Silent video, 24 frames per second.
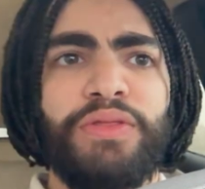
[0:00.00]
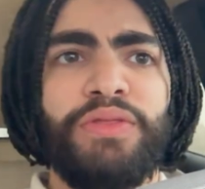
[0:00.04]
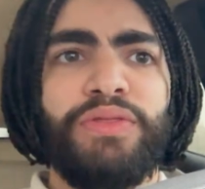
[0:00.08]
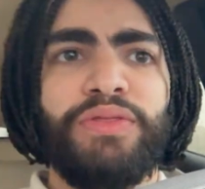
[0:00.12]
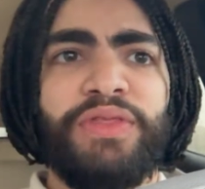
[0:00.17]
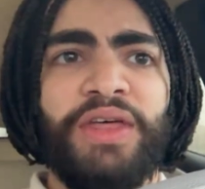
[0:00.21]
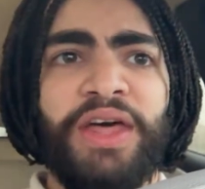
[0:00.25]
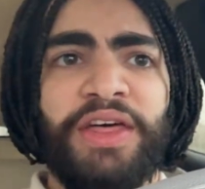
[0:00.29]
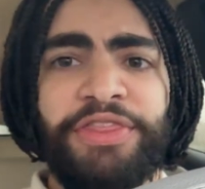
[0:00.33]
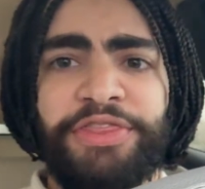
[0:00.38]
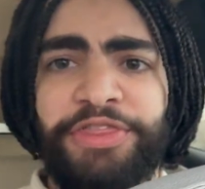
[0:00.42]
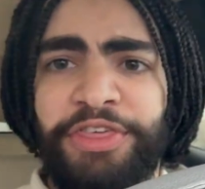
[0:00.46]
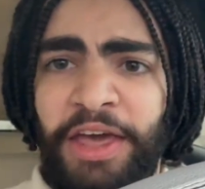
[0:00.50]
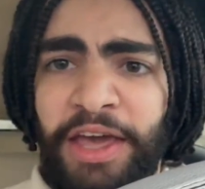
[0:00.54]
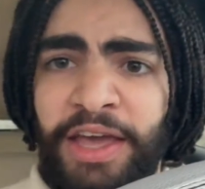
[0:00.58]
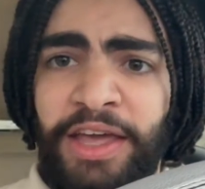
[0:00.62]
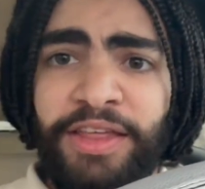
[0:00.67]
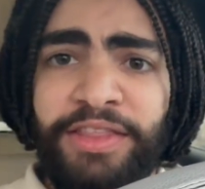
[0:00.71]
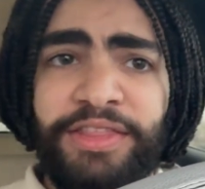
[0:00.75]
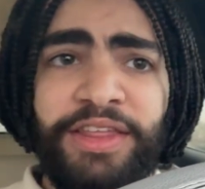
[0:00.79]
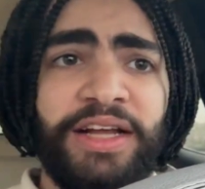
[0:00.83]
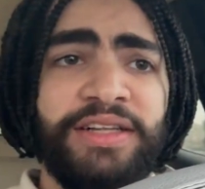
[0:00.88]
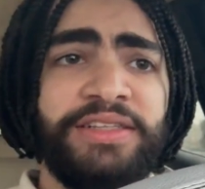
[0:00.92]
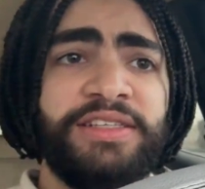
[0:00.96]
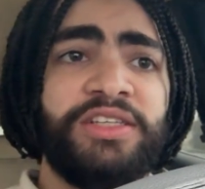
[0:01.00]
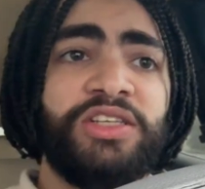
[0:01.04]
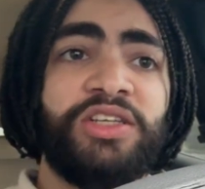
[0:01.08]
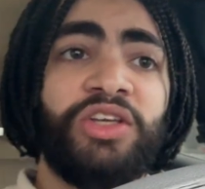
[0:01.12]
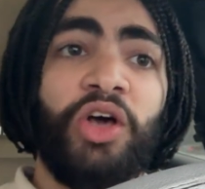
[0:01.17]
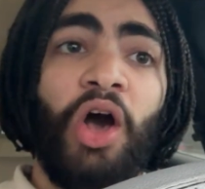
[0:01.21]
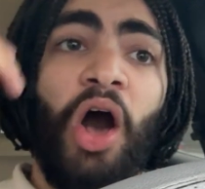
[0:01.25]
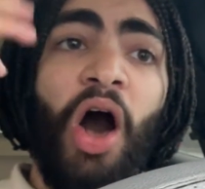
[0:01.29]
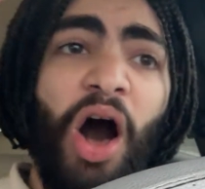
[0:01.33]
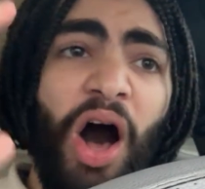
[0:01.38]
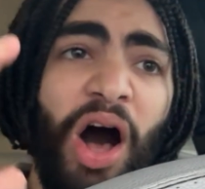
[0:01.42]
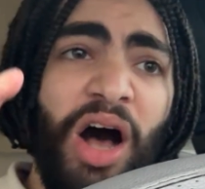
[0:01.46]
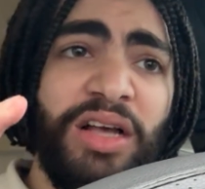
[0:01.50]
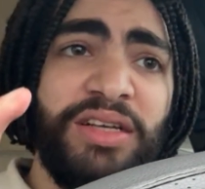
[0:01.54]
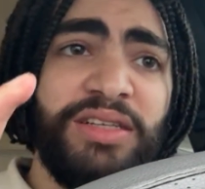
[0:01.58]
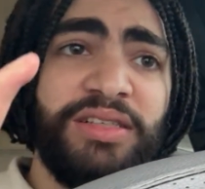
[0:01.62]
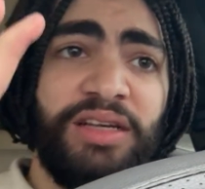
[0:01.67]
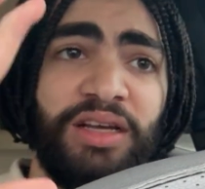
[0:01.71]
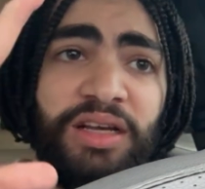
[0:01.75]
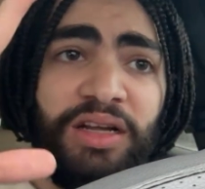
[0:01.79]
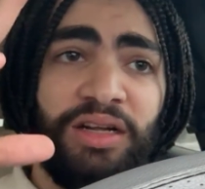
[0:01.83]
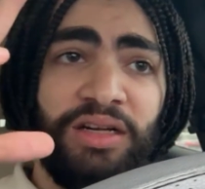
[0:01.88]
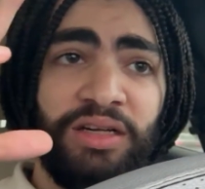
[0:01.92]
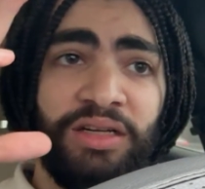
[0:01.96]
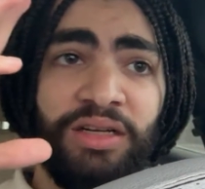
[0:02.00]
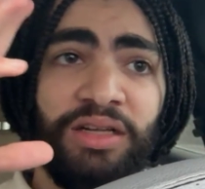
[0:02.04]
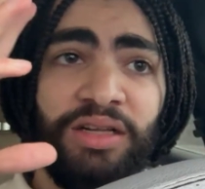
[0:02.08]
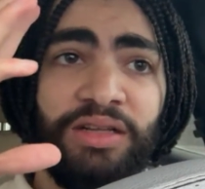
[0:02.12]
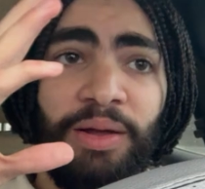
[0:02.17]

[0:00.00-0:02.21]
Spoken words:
the thing that's causing